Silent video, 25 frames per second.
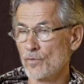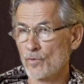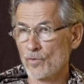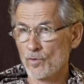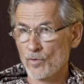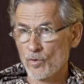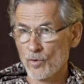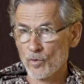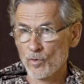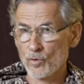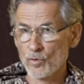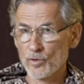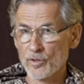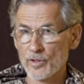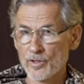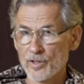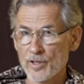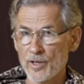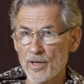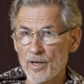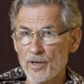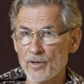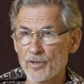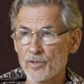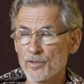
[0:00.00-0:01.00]
All the
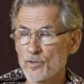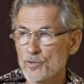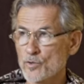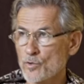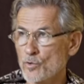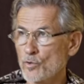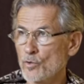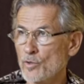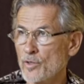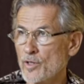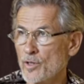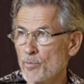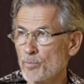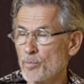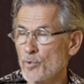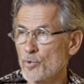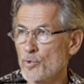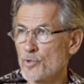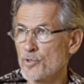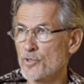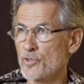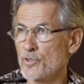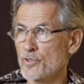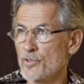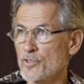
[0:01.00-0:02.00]
characters, all the
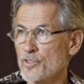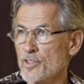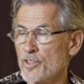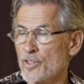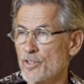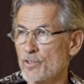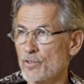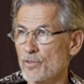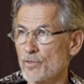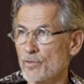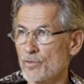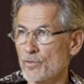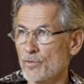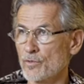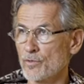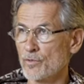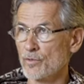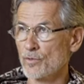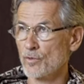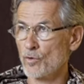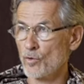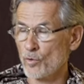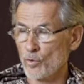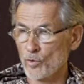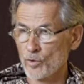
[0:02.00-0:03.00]
apostles there,
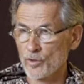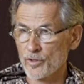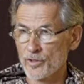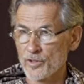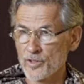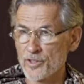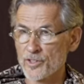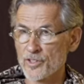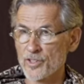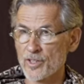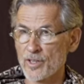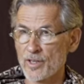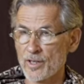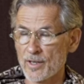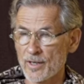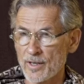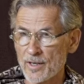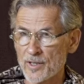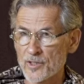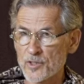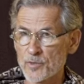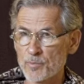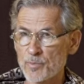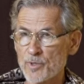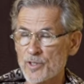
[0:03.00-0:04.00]
all these are
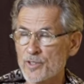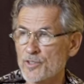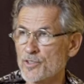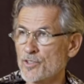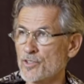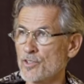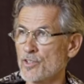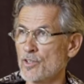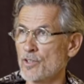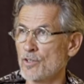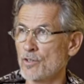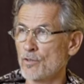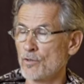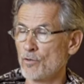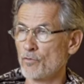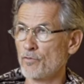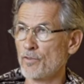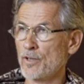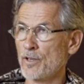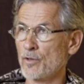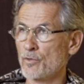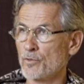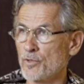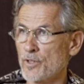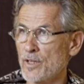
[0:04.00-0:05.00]
aspects of
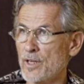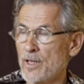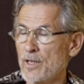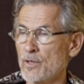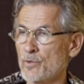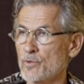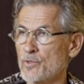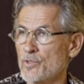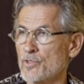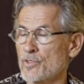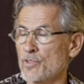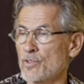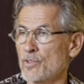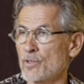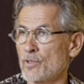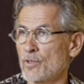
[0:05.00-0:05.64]
our doubts.